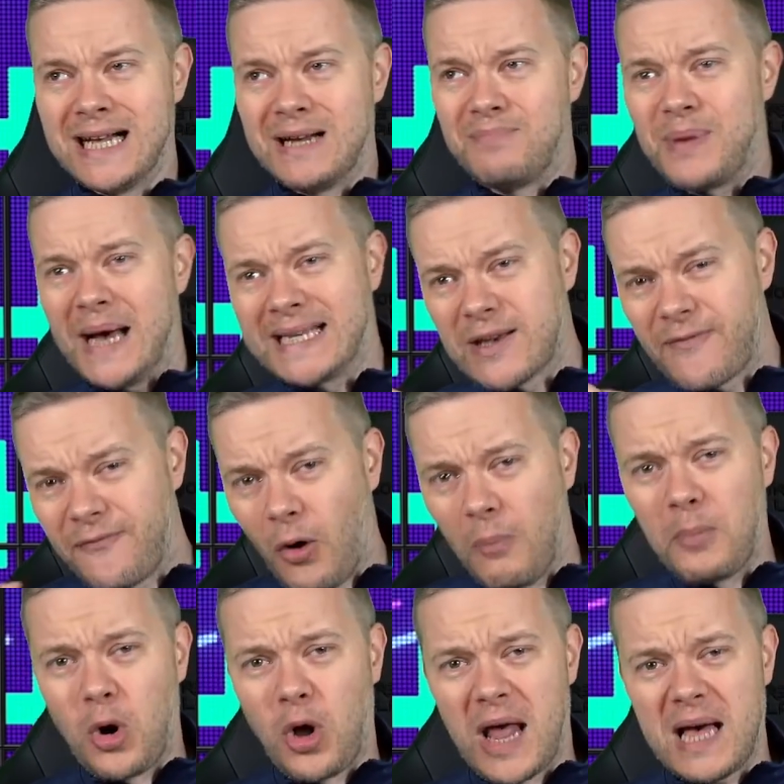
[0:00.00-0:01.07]
But as a
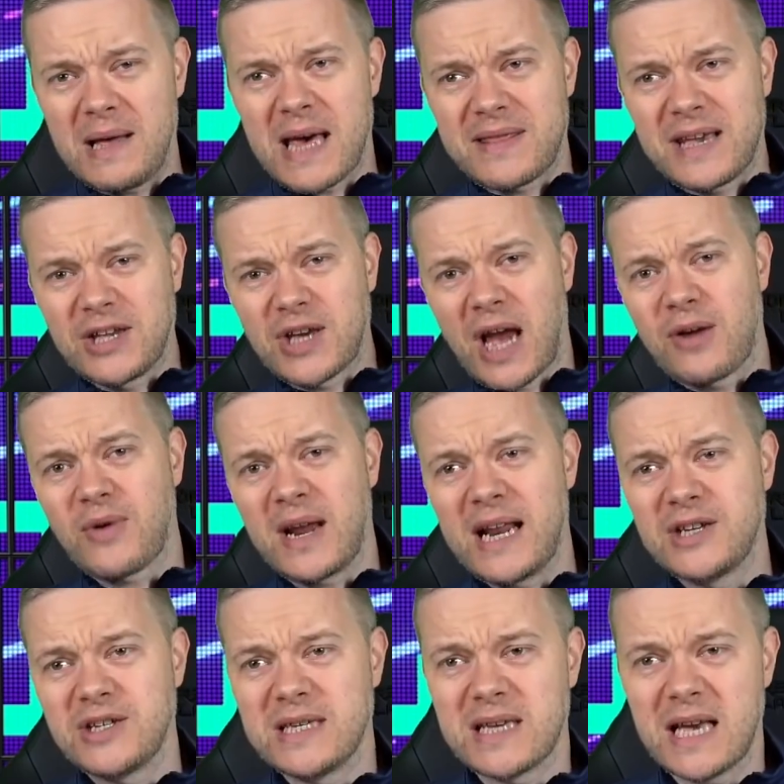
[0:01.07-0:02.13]
footballer, I think Jack
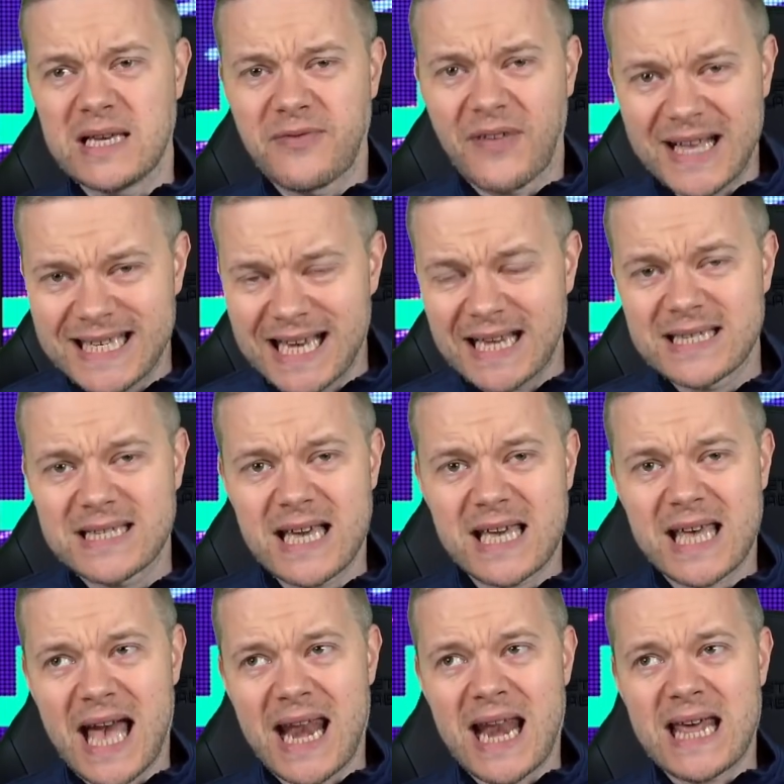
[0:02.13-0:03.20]
Grealish is
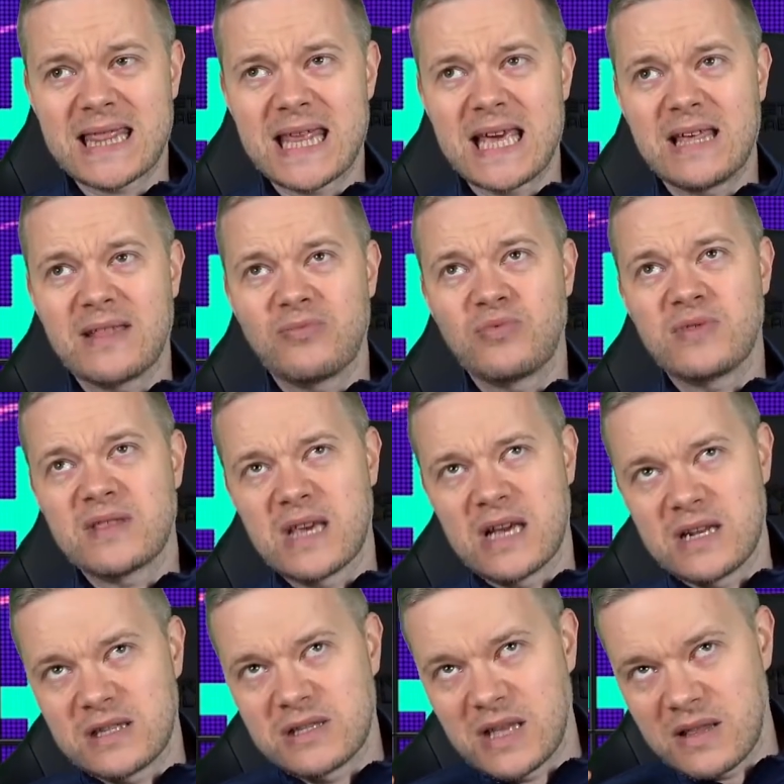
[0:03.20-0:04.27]
fantastic. And I think
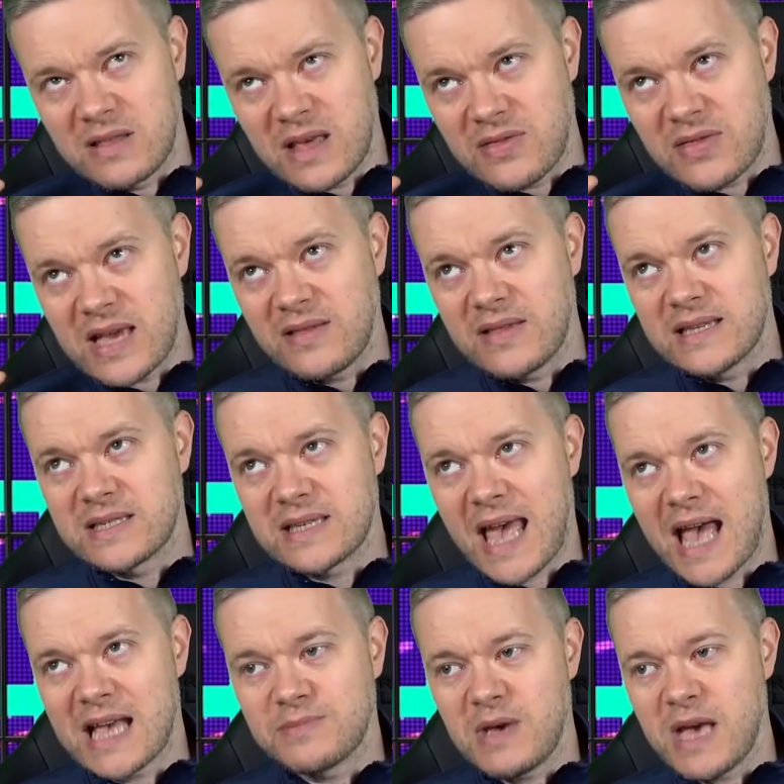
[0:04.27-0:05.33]
the thing that
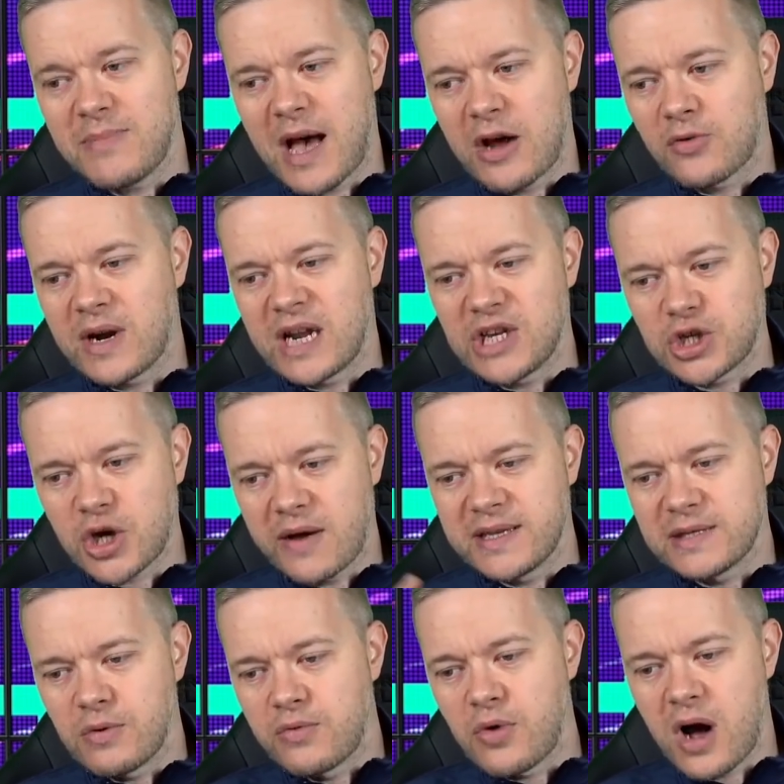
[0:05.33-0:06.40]
scares me about Grealish going
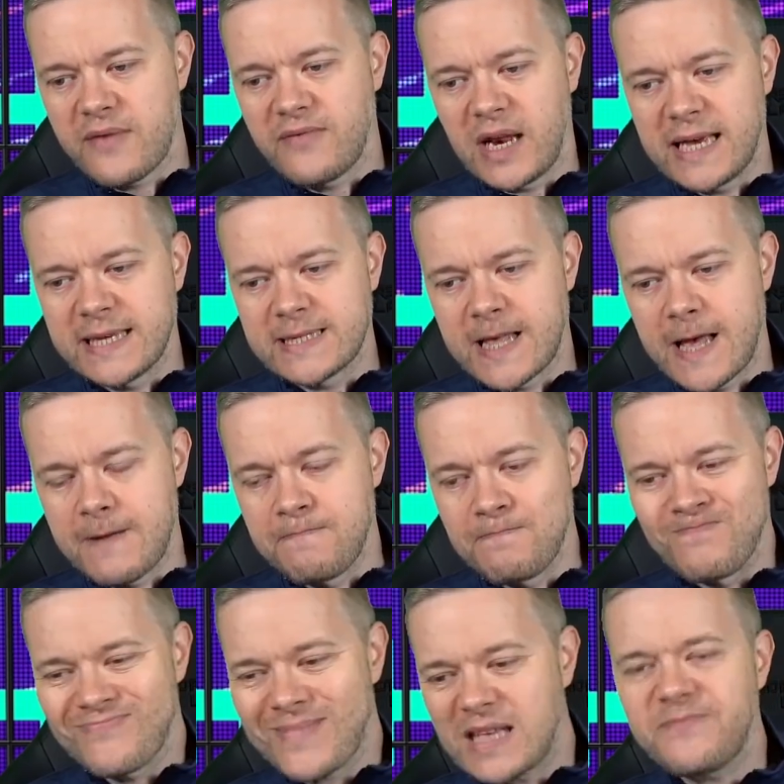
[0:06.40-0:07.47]
to a rival is that
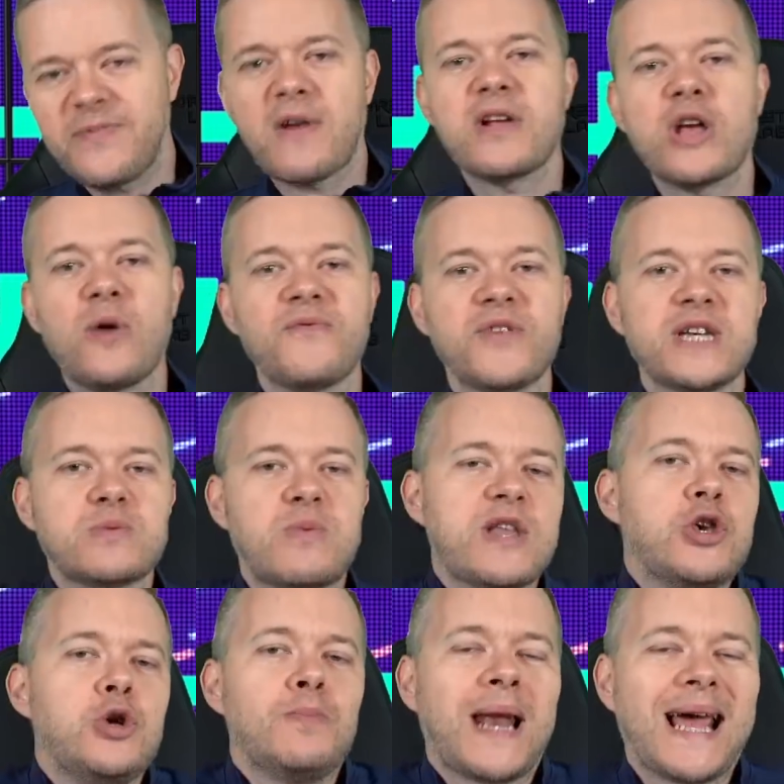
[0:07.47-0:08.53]
it's very obvious
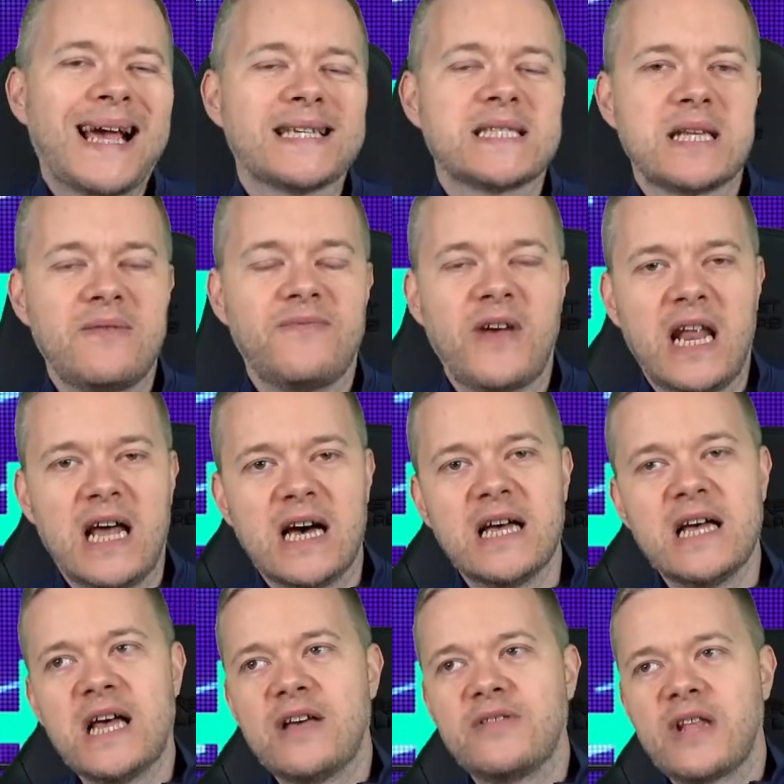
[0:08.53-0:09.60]
when you play Aston Villa
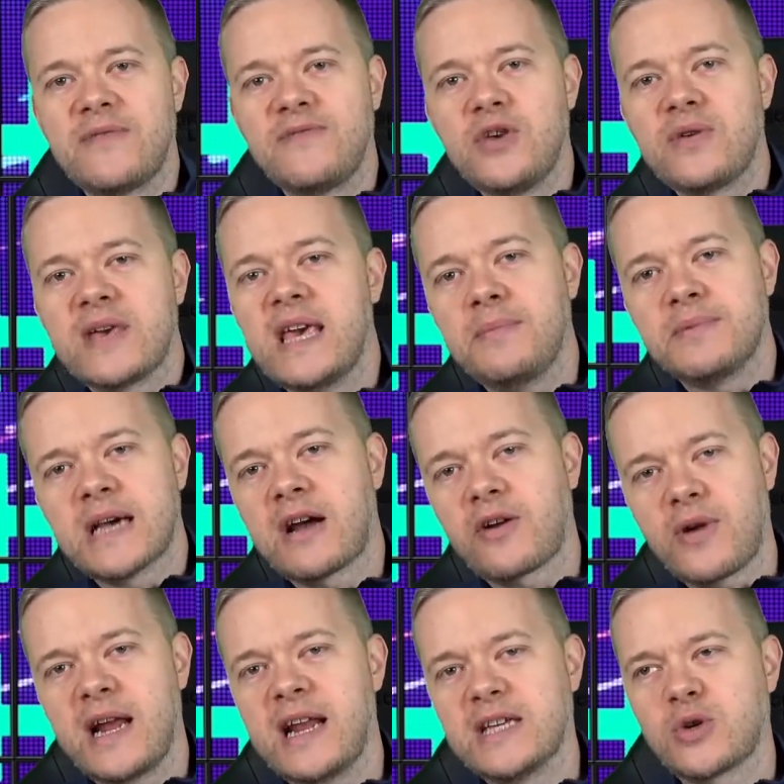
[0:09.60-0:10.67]
that if you keep Jack
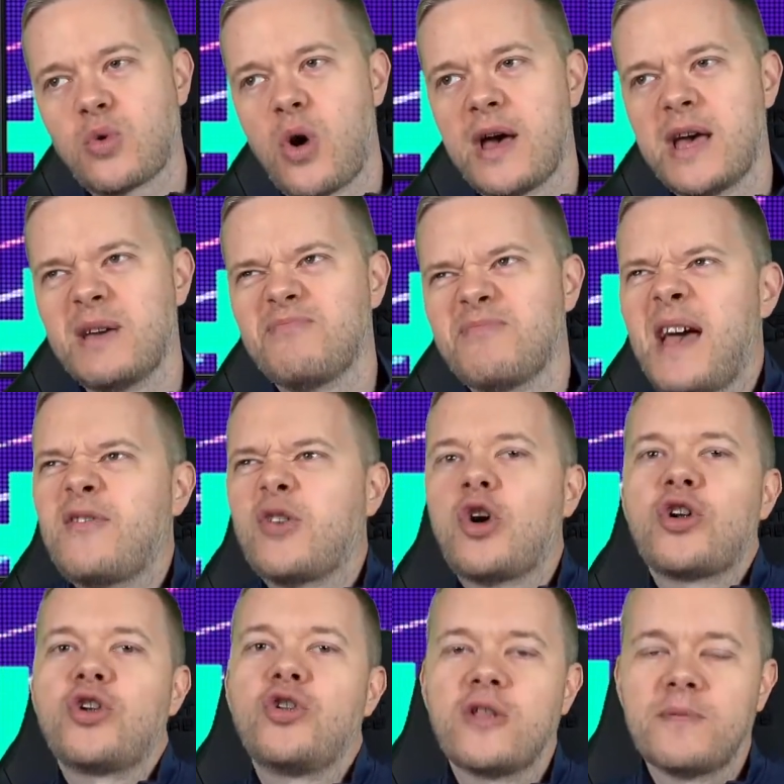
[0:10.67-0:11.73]
Grealish quiet, they haven't
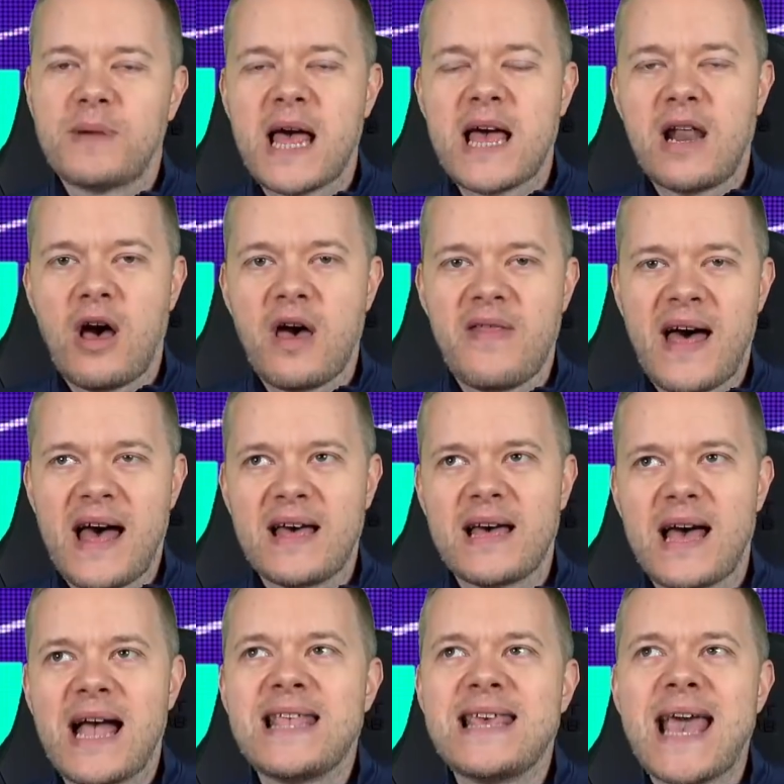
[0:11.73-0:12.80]
got another player like that.
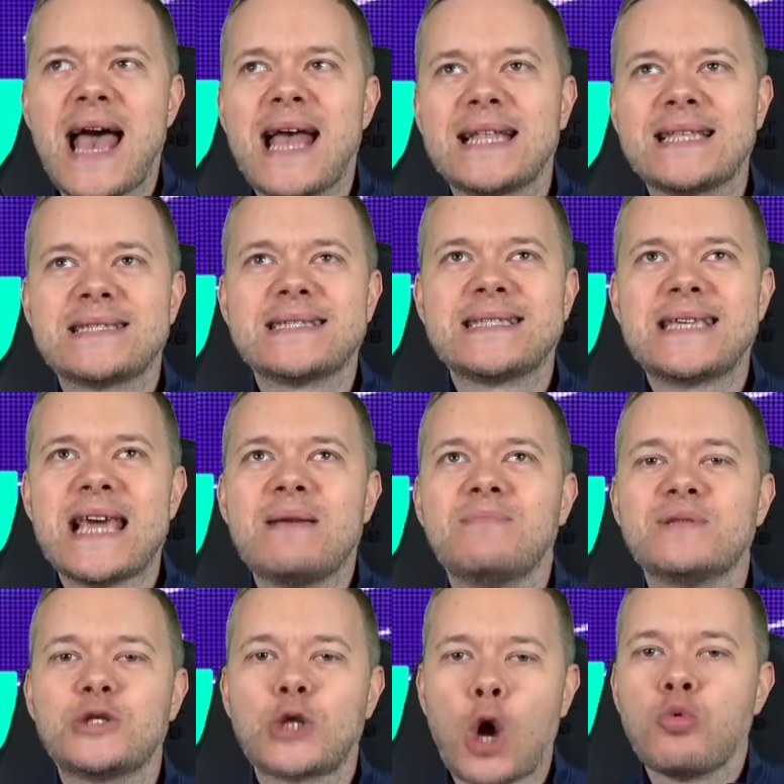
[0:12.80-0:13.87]
And yet,
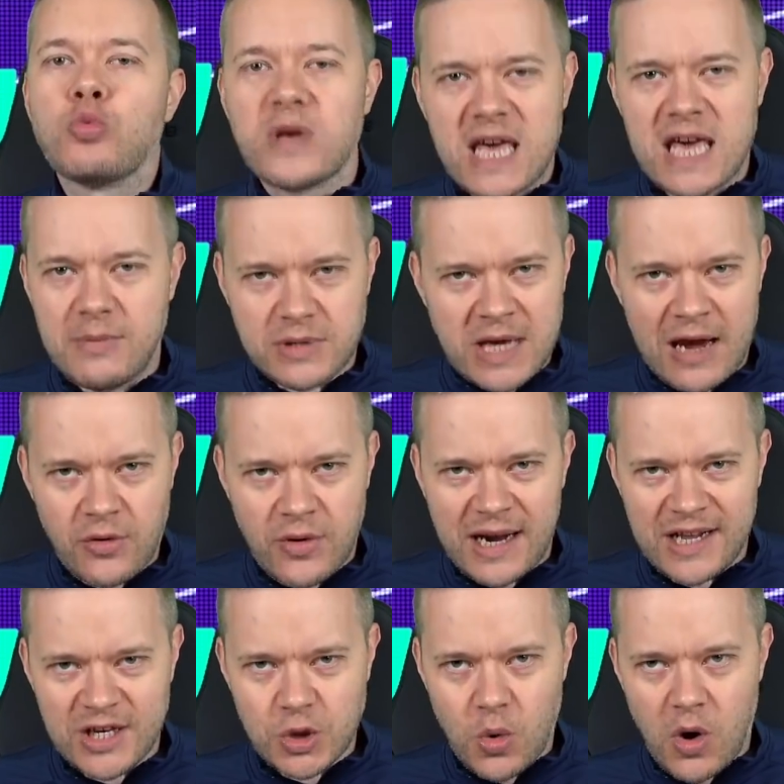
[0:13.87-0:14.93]
teams don't keep Jack
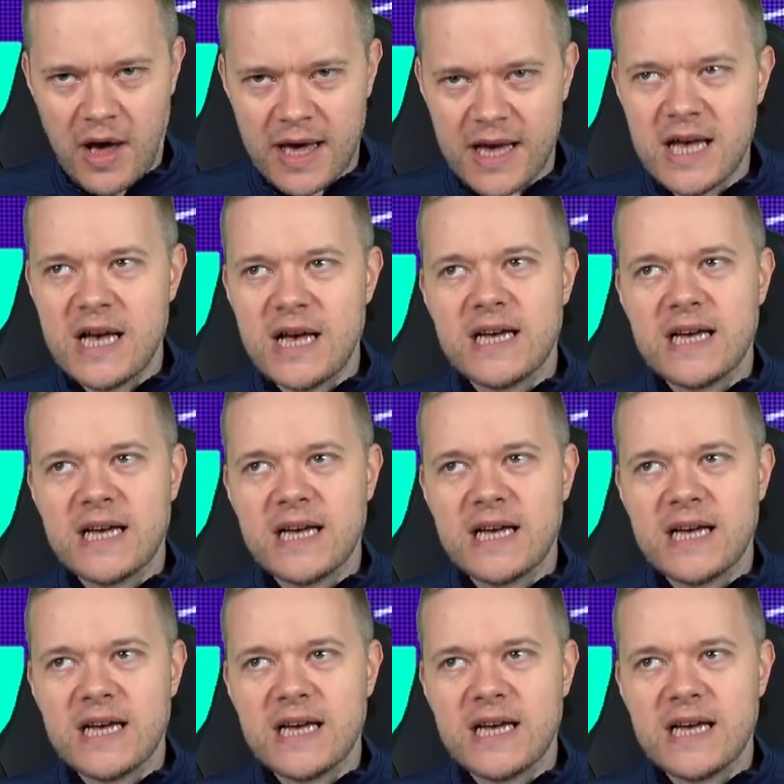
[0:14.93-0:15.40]
Grealish quiet.